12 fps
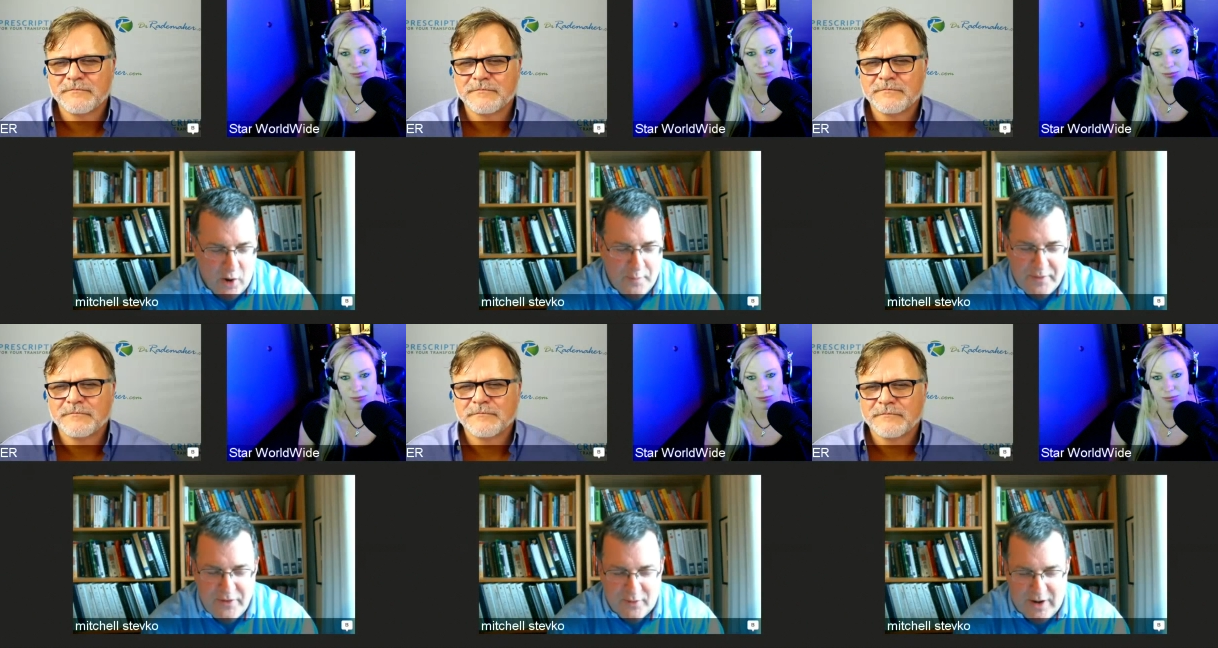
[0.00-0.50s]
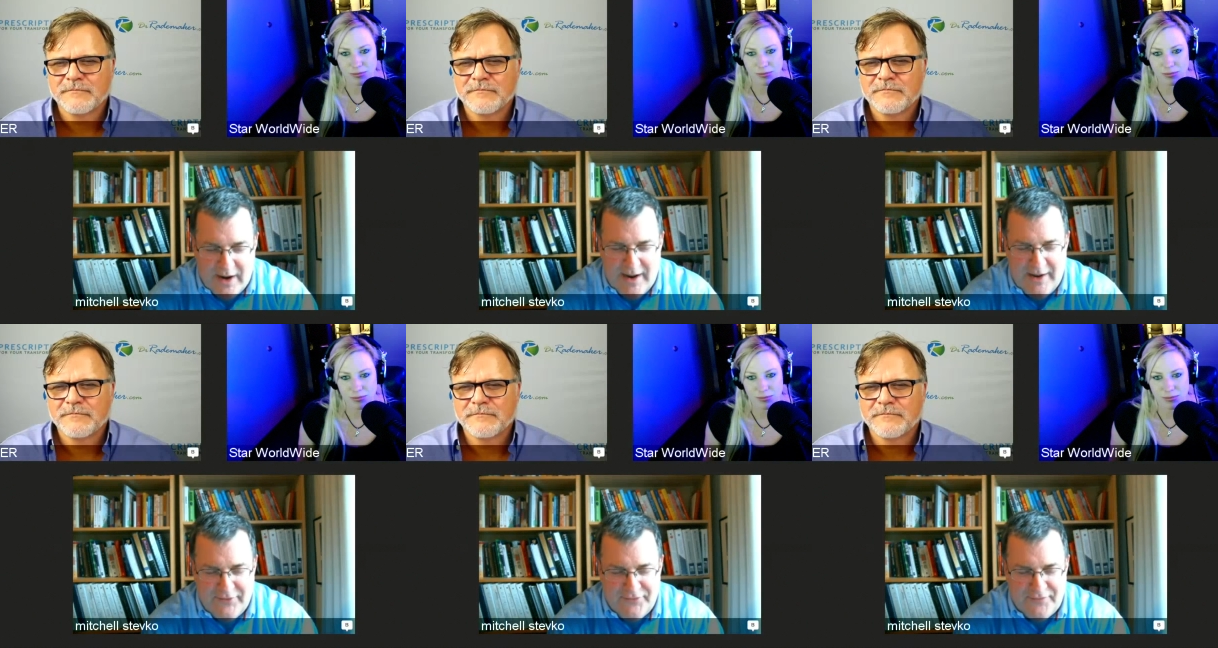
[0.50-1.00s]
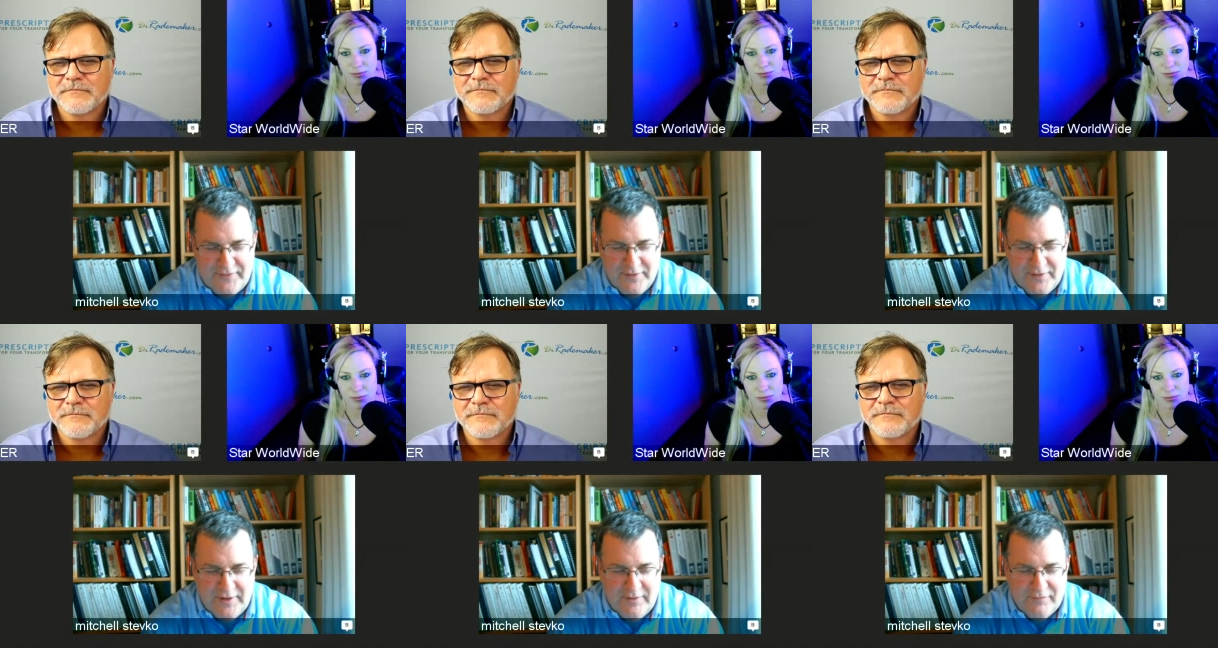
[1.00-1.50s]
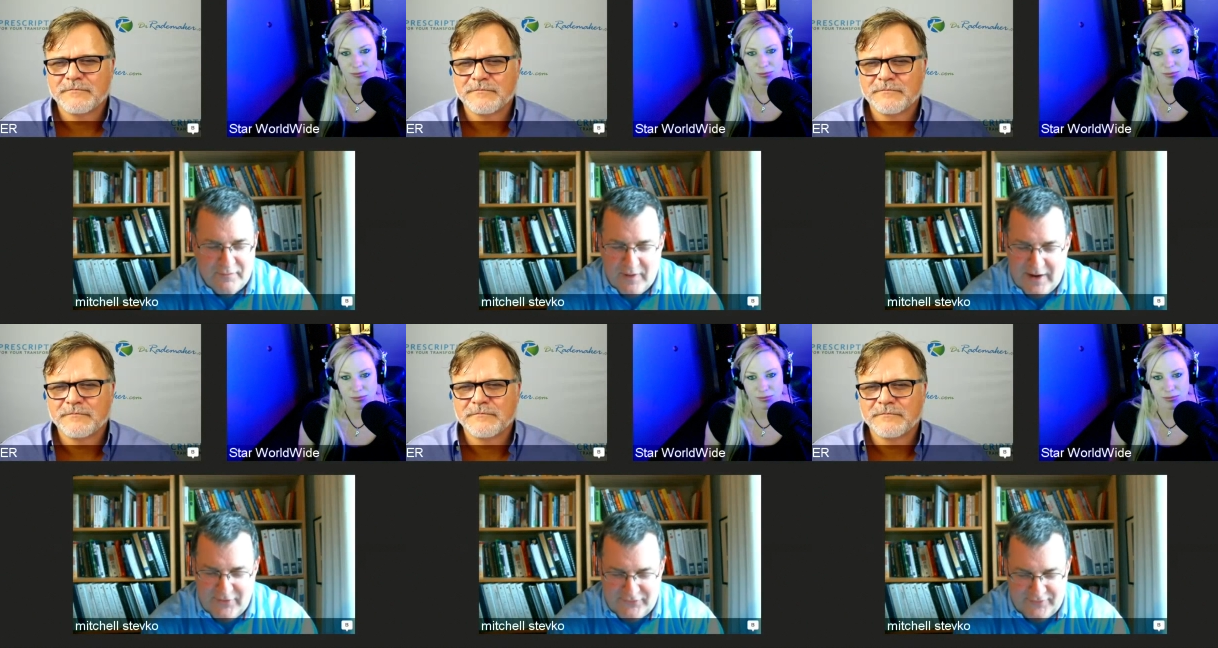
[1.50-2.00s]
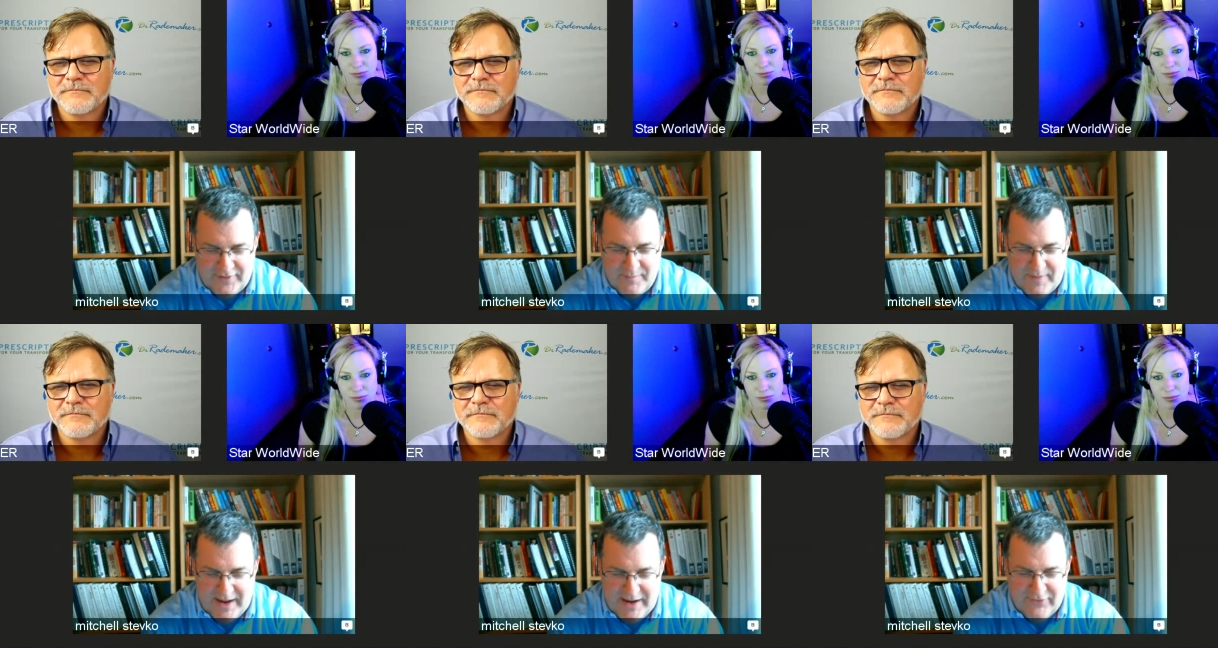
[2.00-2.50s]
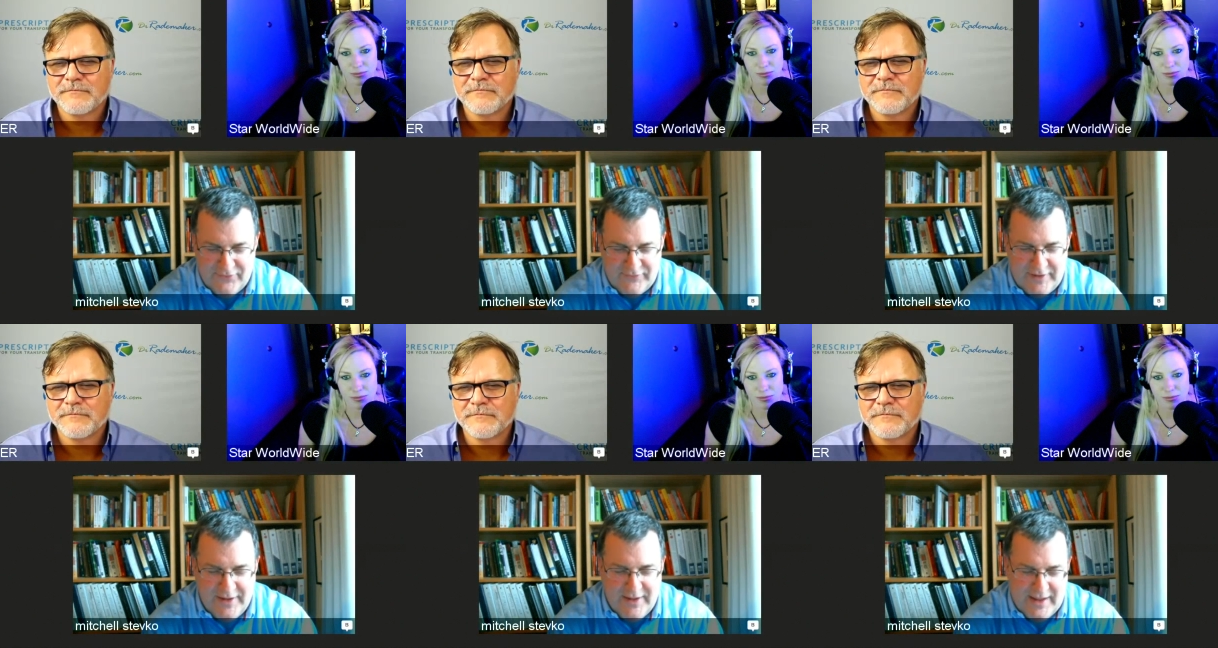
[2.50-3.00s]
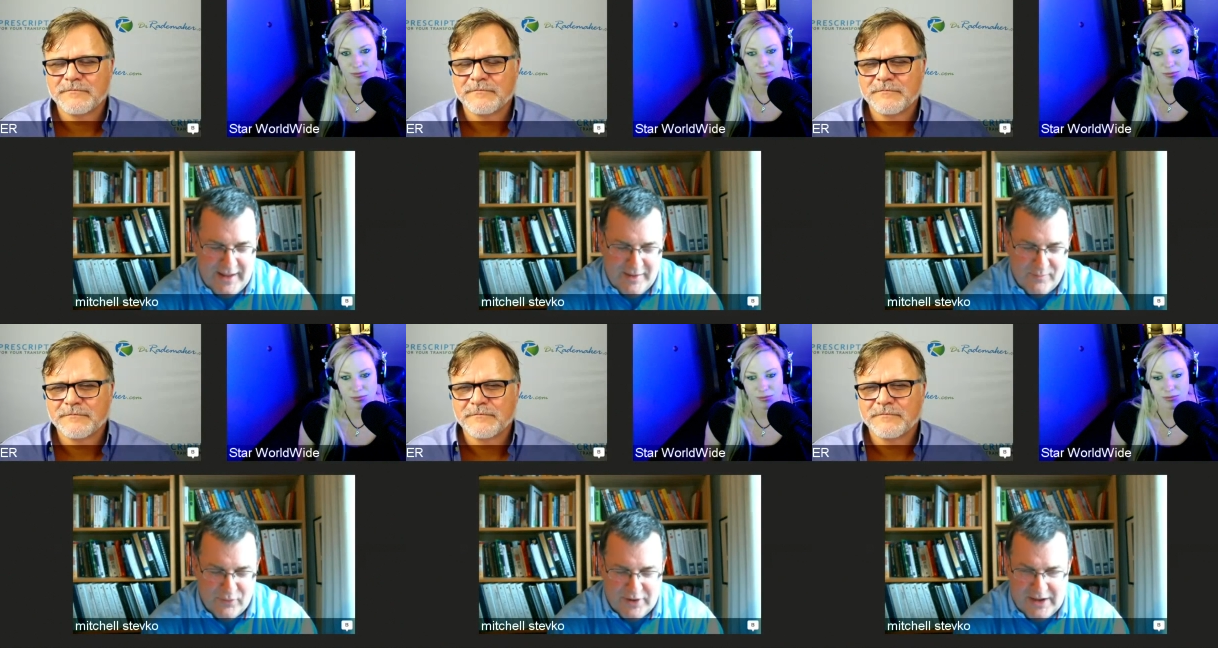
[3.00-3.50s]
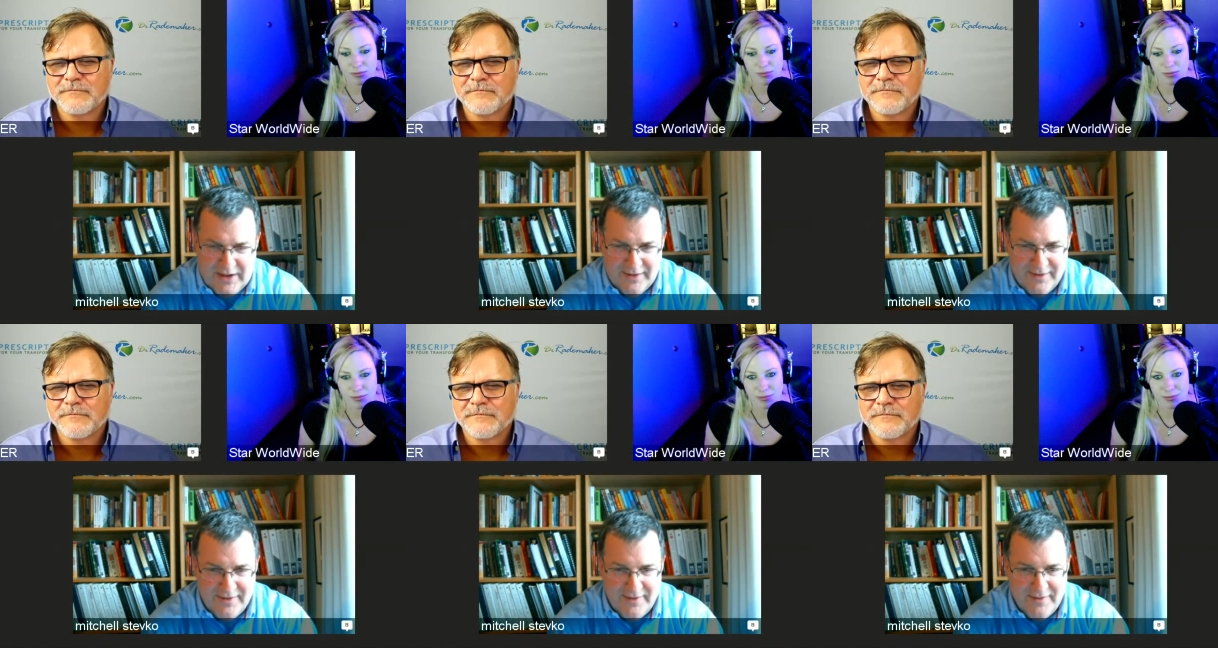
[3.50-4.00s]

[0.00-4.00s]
Speaker 1: open your eyes feeling fresh and amazing and bringing